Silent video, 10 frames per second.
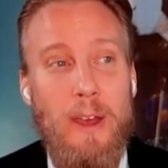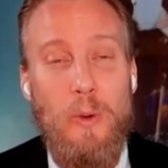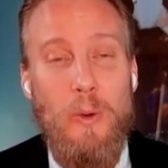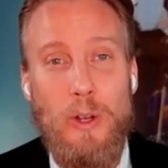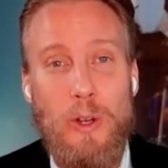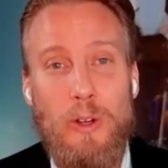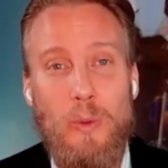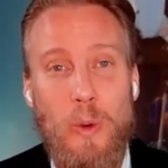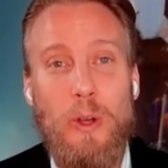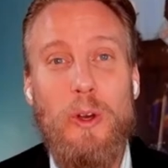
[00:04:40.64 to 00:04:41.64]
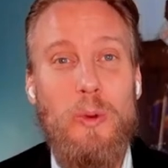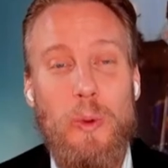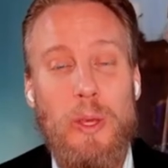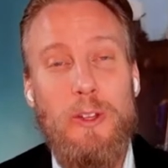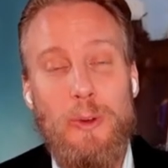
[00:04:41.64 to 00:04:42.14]
What could
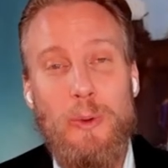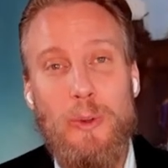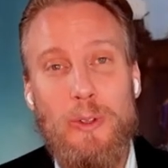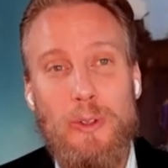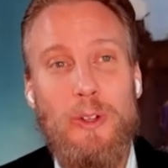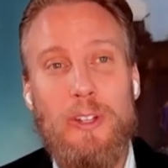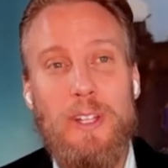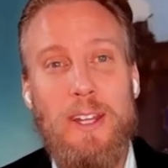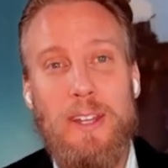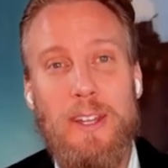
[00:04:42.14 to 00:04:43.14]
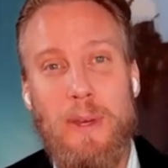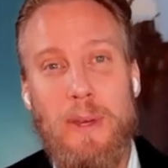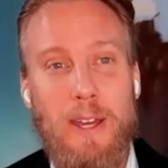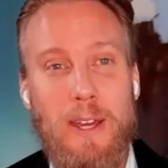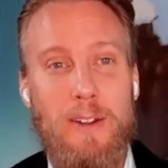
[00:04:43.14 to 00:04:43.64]
we do to not end up
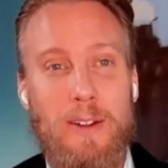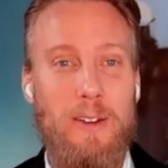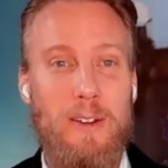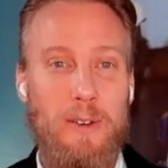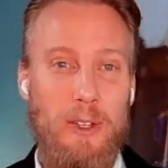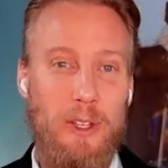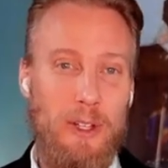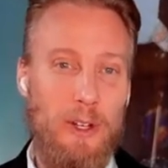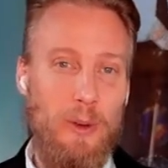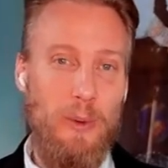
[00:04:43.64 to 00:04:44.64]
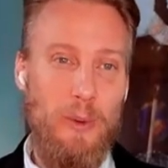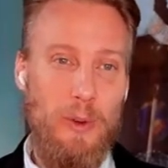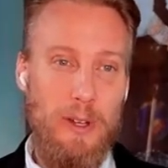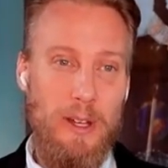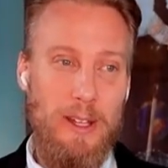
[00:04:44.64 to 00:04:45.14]
here, you know,
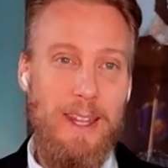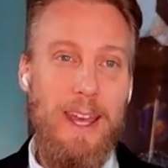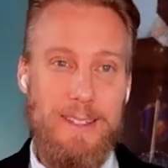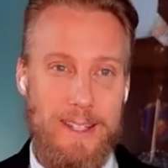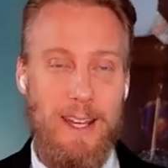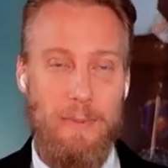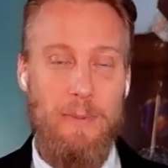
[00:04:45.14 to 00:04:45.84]
next time?